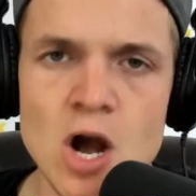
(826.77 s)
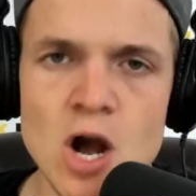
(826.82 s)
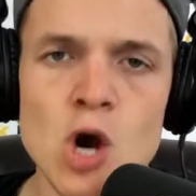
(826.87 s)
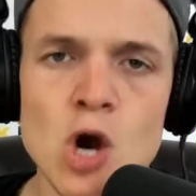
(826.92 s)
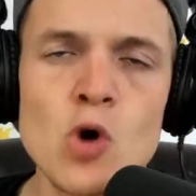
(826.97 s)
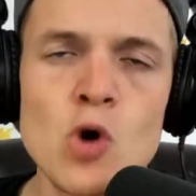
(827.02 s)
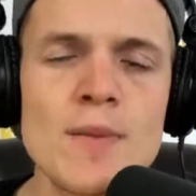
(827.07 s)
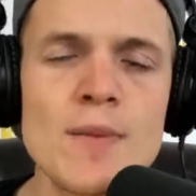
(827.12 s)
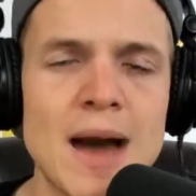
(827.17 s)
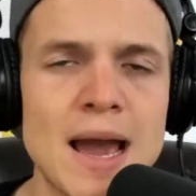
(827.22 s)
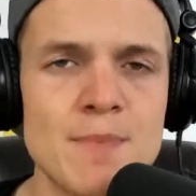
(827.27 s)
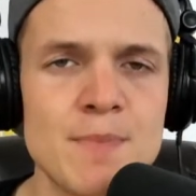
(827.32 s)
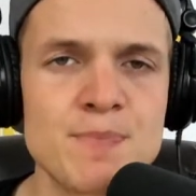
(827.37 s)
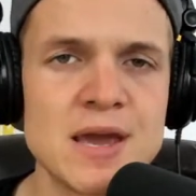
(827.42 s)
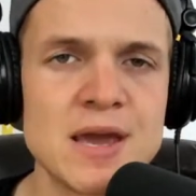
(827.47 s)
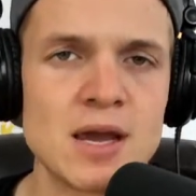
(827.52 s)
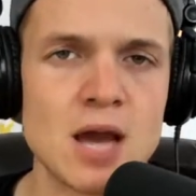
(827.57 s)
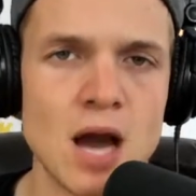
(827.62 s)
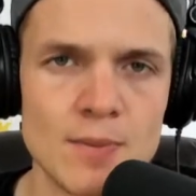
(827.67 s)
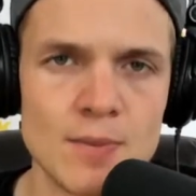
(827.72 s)
Who am I
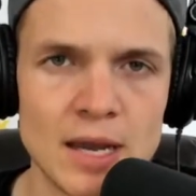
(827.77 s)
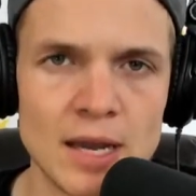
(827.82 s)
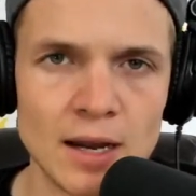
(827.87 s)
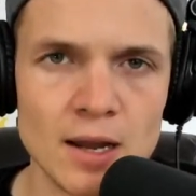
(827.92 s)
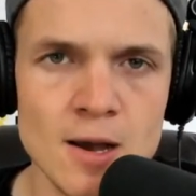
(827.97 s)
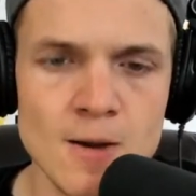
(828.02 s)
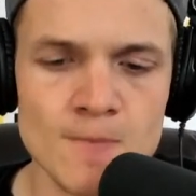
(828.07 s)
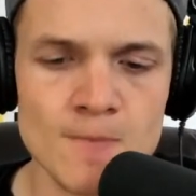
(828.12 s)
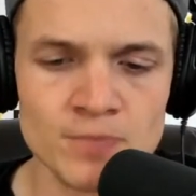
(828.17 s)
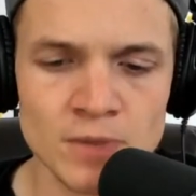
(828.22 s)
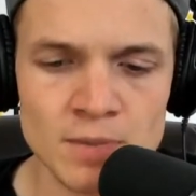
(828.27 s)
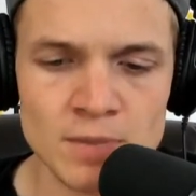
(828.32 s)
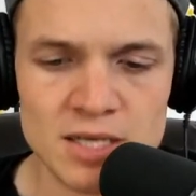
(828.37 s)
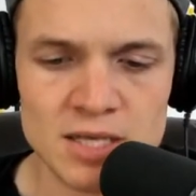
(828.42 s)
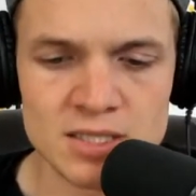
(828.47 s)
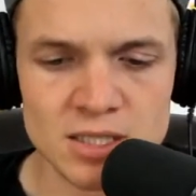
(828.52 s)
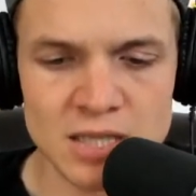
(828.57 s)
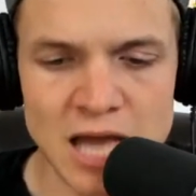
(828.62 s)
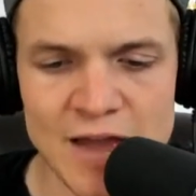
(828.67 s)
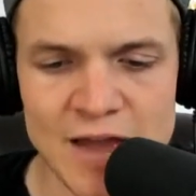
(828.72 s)
becoming?
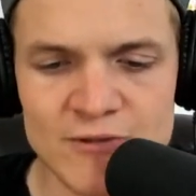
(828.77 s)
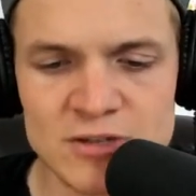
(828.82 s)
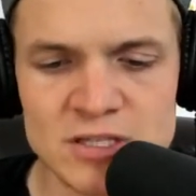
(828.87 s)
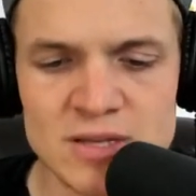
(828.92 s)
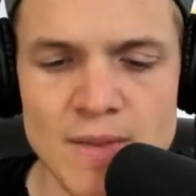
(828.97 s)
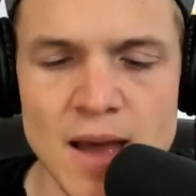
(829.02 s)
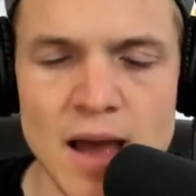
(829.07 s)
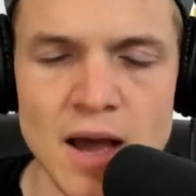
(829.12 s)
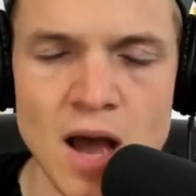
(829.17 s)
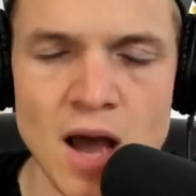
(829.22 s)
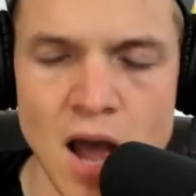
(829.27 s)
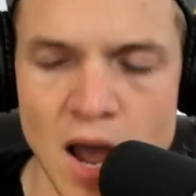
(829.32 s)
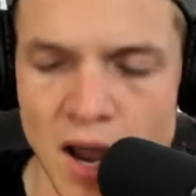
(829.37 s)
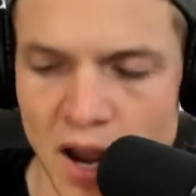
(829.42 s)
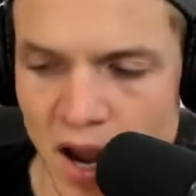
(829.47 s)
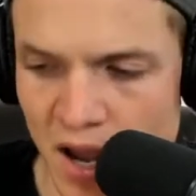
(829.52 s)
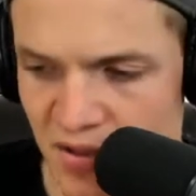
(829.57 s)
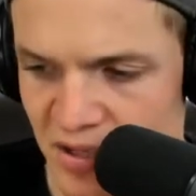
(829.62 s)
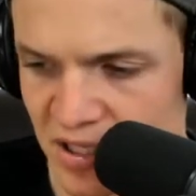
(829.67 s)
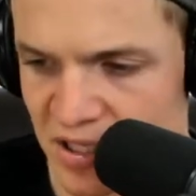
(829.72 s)
Because life is
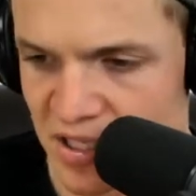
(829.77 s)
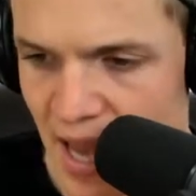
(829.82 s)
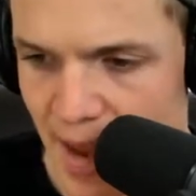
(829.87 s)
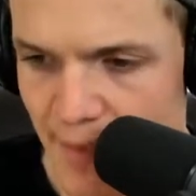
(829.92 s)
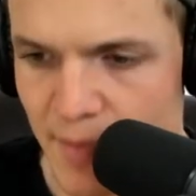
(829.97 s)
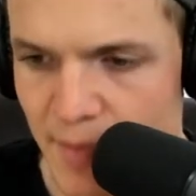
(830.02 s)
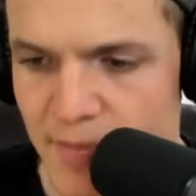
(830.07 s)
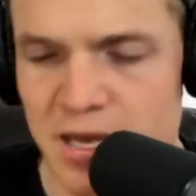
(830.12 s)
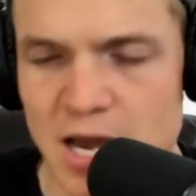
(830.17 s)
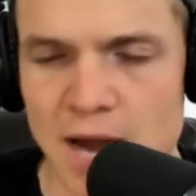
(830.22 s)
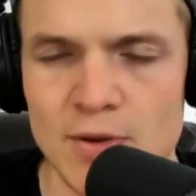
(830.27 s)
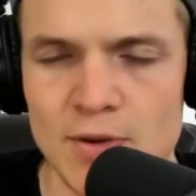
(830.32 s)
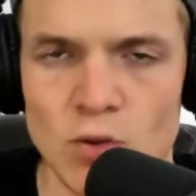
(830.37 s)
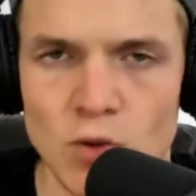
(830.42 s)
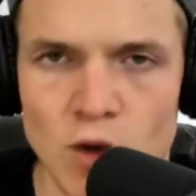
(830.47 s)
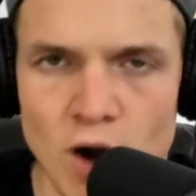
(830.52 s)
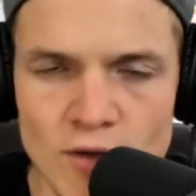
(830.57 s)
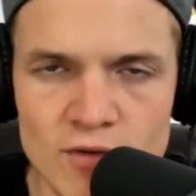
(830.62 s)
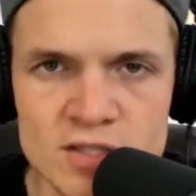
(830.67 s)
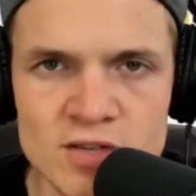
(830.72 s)
this game of becoming.
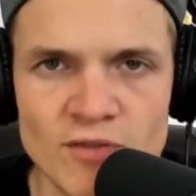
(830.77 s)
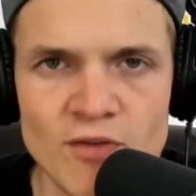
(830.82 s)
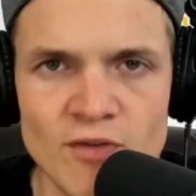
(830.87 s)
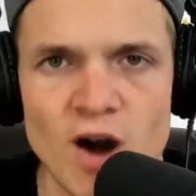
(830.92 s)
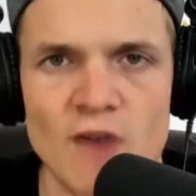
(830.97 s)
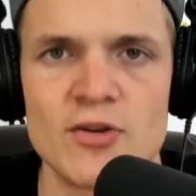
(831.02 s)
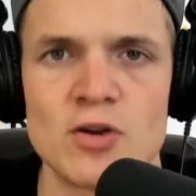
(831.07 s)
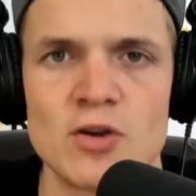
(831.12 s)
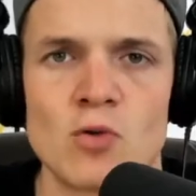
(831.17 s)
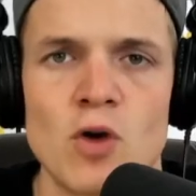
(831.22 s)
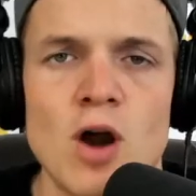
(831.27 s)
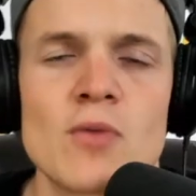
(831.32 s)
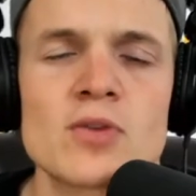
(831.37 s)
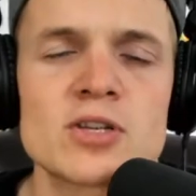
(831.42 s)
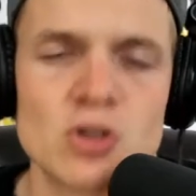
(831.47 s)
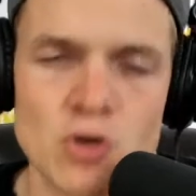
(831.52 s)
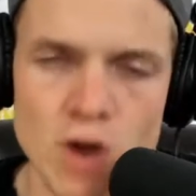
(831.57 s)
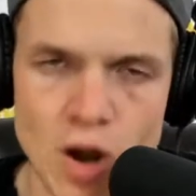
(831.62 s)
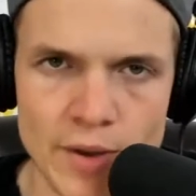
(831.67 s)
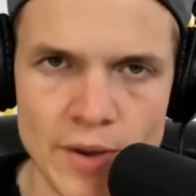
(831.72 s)
We're always evolving. We're
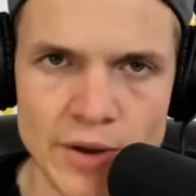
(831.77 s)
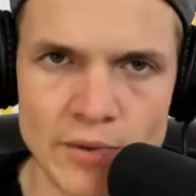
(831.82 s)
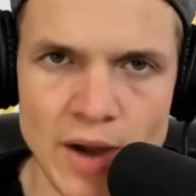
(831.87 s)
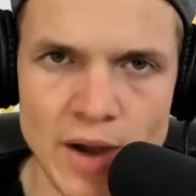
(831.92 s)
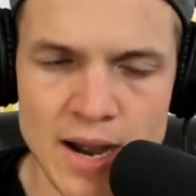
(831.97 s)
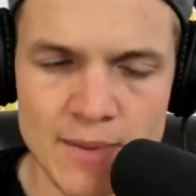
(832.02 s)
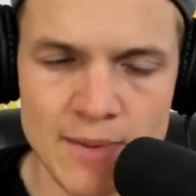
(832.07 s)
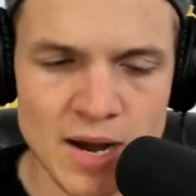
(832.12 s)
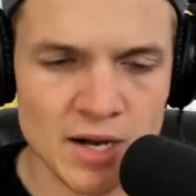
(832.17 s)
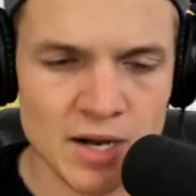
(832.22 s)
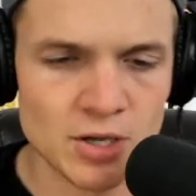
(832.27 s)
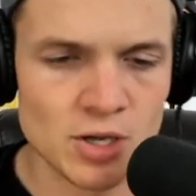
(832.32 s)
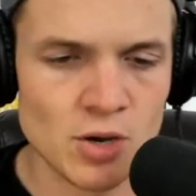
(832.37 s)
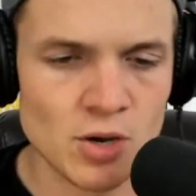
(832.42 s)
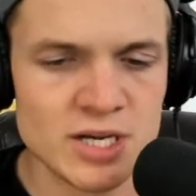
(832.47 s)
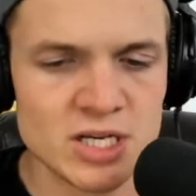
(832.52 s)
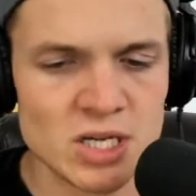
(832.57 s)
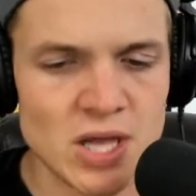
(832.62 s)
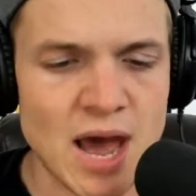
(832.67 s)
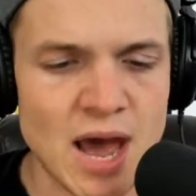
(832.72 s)
always growing, right? I'm not going to go
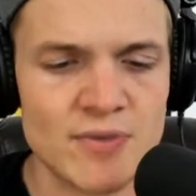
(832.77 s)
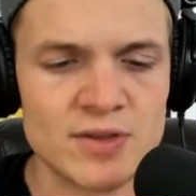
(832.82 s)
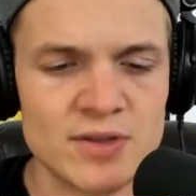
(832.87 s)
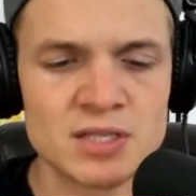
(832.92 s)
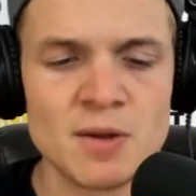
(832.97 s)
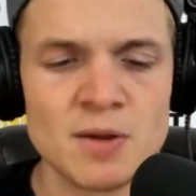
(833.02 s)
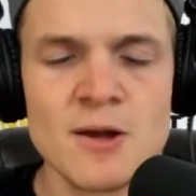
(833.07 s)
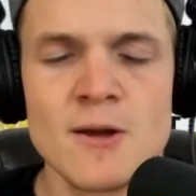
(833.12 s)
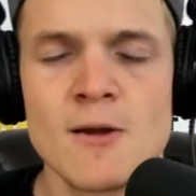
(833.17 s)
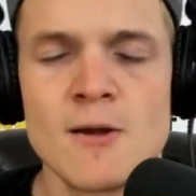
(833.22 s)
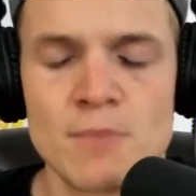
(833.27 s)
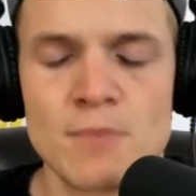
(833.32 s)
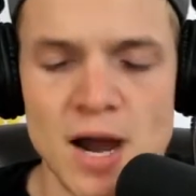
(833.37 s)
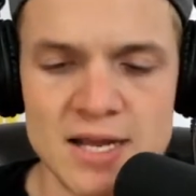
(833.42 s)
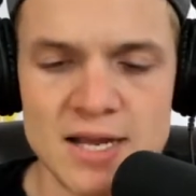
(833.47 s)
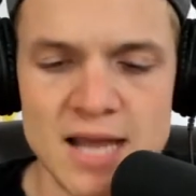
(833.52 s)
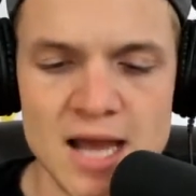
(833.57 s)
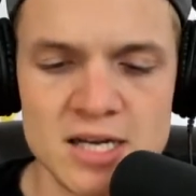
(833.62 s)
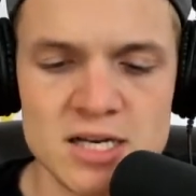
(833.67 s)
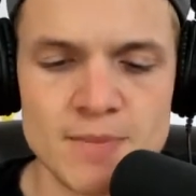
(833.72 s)
into that. This is a
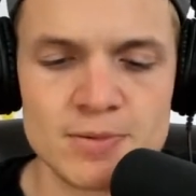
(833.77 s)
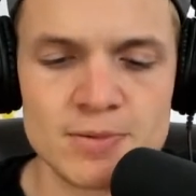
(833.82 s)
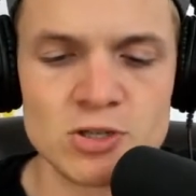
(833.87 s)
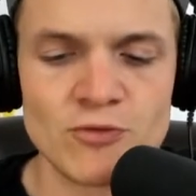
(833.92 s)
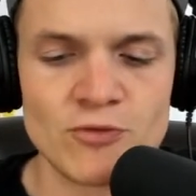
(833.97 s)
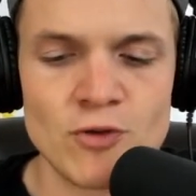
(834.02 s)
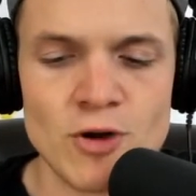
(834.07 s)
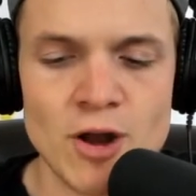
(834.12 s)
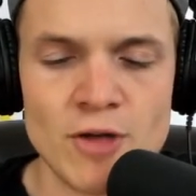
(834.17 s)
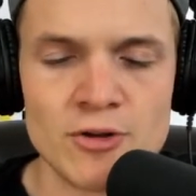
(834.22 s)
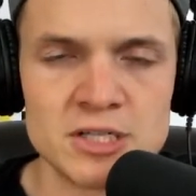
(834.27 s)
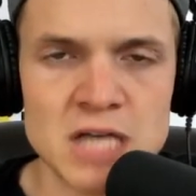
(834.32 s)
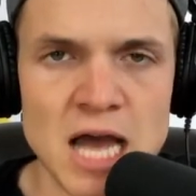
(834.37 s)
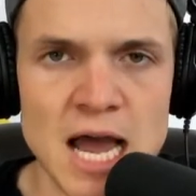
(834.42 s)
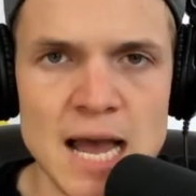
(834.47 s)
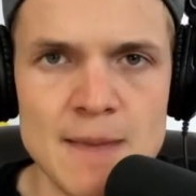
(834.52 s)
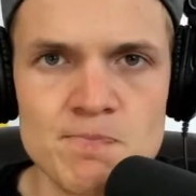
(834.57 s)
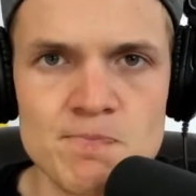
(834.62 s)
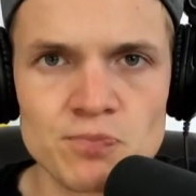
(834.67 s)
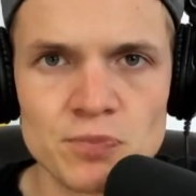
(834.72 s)
podcast episode for another
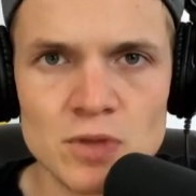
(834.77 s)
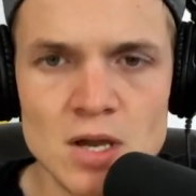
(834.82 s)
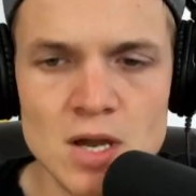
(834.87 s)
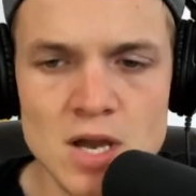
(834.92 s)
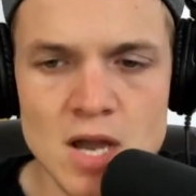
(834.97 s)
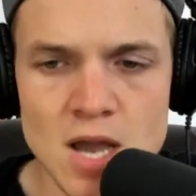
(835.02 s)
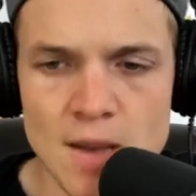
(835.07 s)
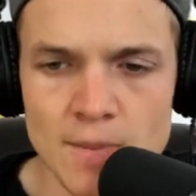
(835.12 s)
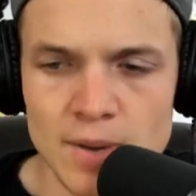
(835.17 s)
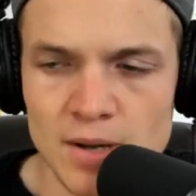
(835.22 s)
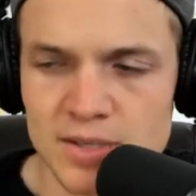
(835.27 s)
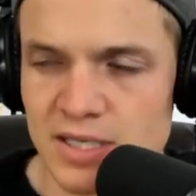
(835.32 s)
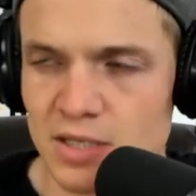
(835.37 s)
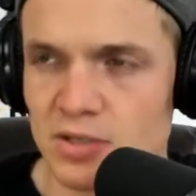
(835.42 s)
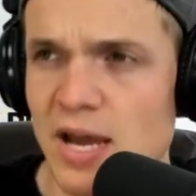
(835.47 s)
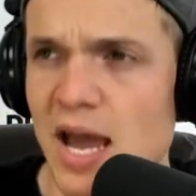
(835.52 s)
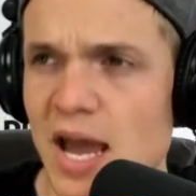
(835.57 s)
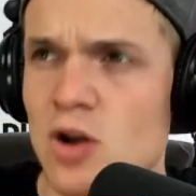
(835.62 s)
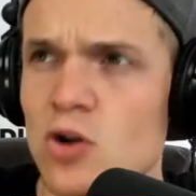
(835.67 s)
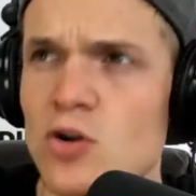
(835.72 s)
time. But I was like,
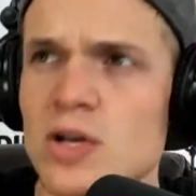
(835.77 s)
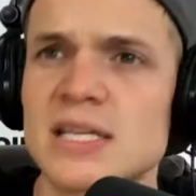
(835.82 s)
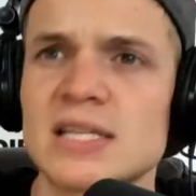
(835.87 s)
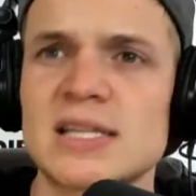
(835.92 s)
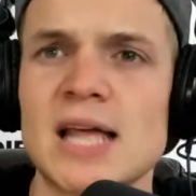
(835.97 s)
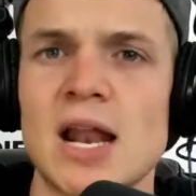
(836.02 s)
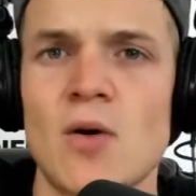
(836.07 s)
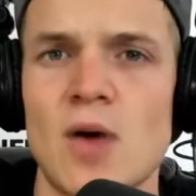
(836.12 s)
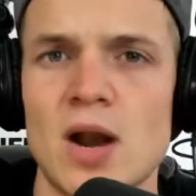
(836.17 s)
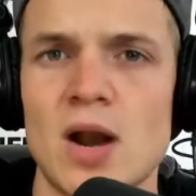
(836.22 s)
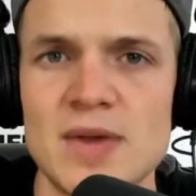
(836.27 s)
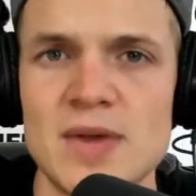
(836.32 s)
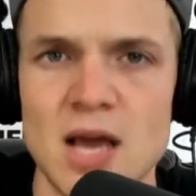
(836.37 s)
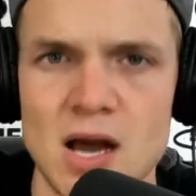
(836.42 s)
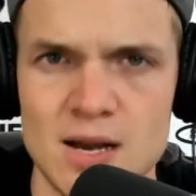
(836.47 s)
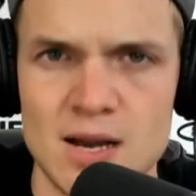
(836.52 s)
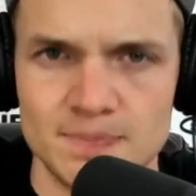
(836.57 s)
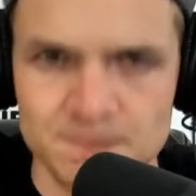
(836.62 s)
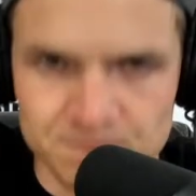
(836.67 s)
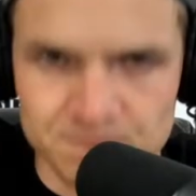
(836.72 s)
okay, who is it that I want to
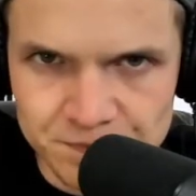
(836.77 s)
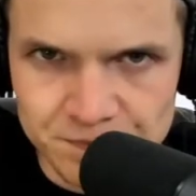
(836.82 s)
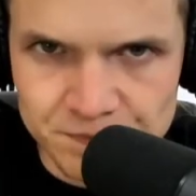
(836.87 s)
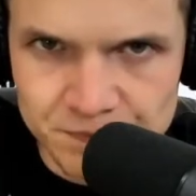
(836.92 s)
become?